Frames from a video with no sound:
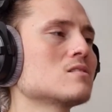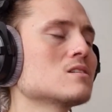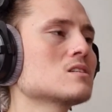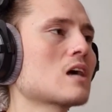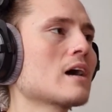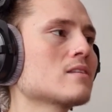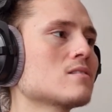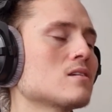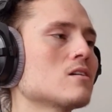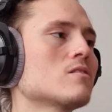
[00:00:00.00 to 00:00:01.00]
decide
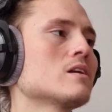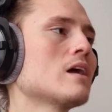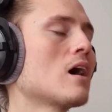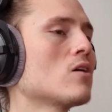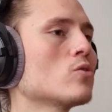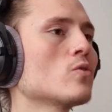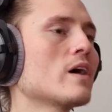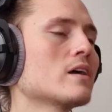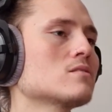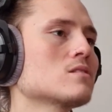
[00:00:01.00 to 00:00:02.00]
here and now
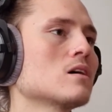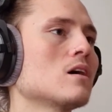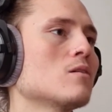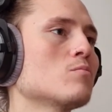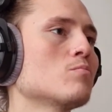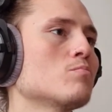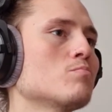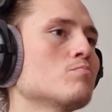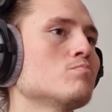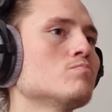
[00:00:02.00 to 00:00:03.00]
that
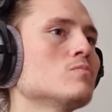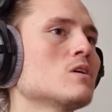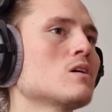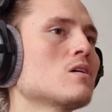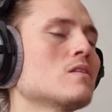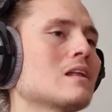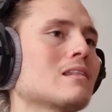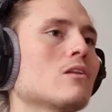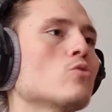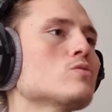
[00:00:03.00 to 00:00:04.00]
that
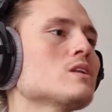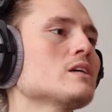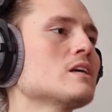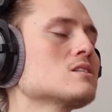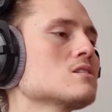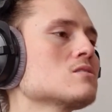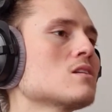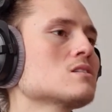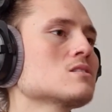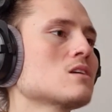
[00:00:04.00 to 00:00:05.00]
loneliness is
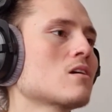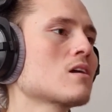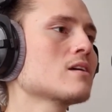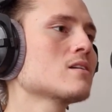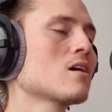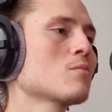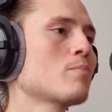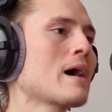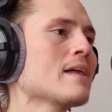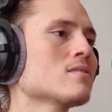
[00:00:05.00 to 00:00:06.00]
necessarily not a
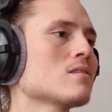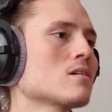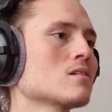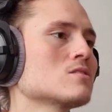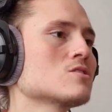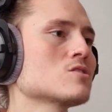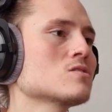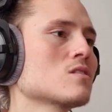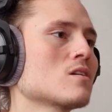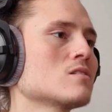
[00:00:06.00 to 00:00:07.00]
bad thing. It's
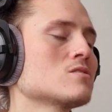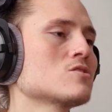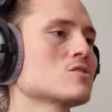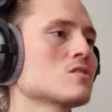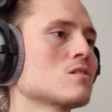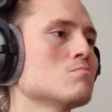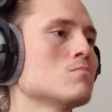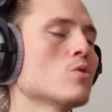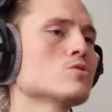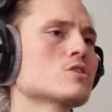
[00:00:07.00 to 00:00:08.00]
just an
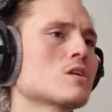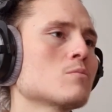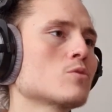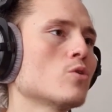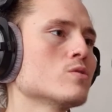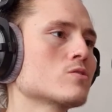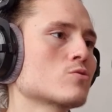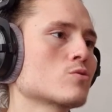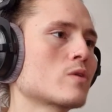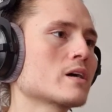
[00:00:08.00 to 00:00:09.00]
emotion I'm going
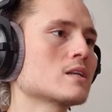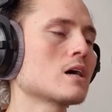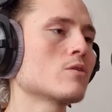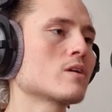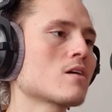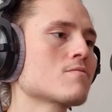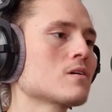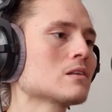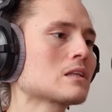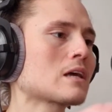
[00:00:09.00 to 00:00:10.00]
through right now. And I
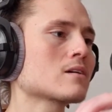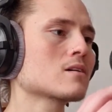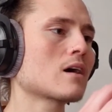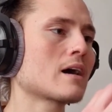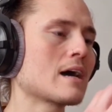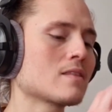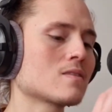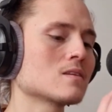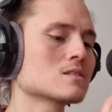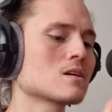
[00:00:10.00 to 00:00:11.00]
felt like I had
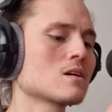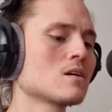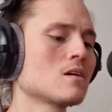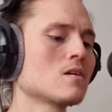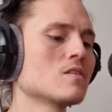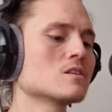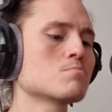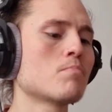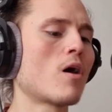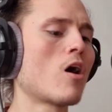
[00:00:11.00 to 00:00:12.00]
this
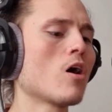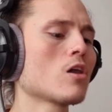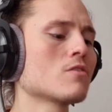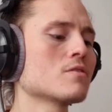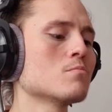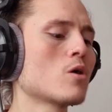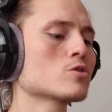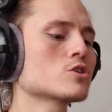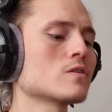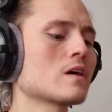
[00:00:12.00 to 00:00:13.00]
ball of
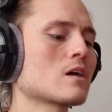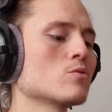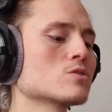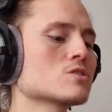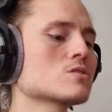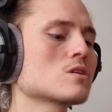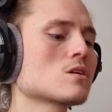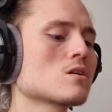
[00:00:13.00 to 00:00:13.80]
emotion that I was